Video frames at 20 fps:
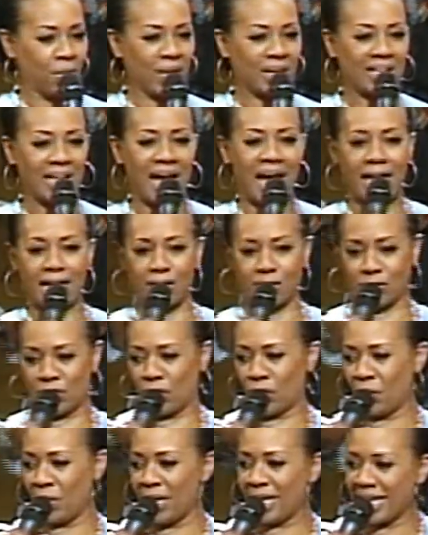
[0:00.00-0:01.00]
what God is
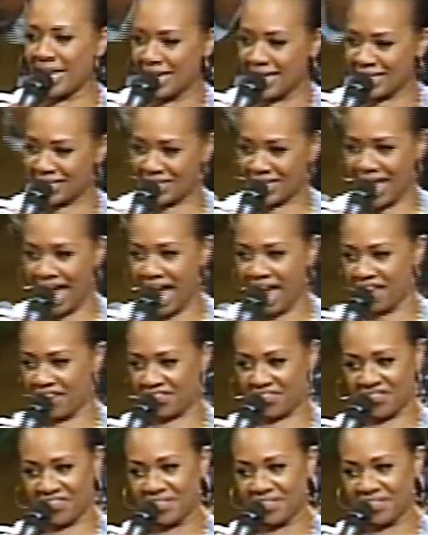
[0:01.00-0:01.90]
doing in his life.